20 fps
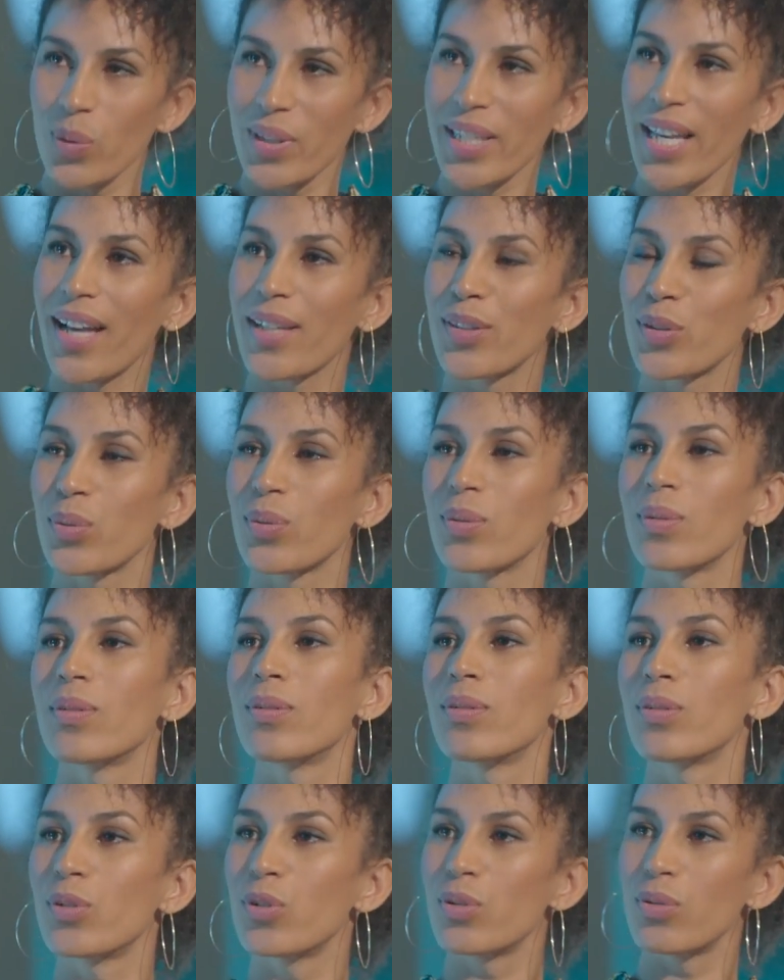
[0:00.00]
Yeah, to
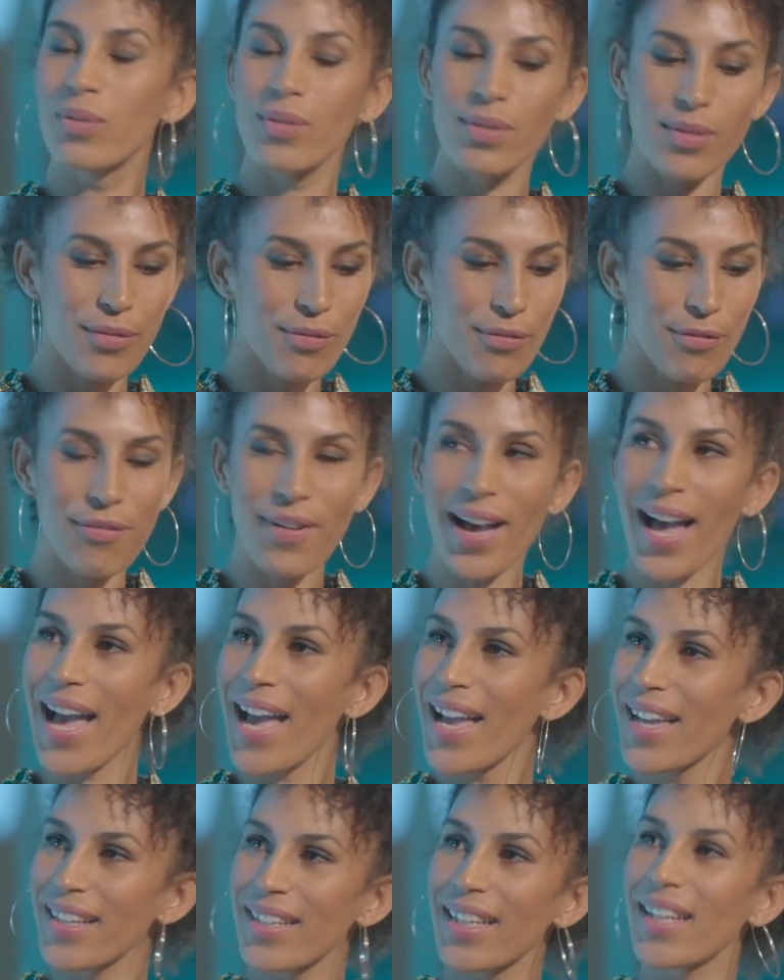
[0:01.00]
improvise
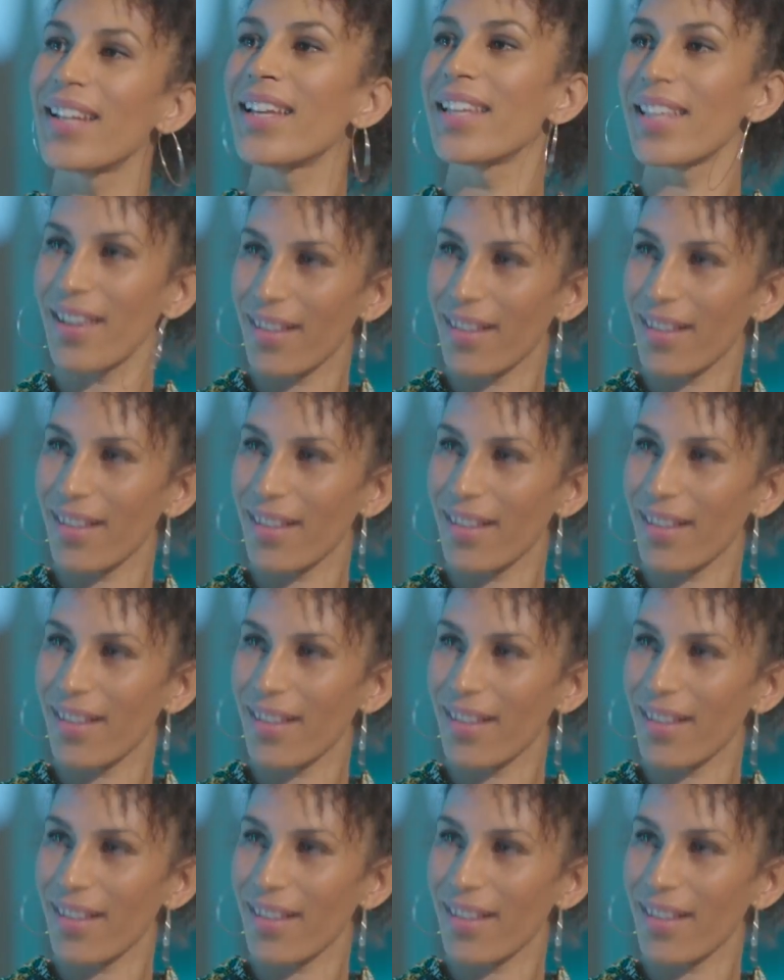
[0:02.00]
a little bit.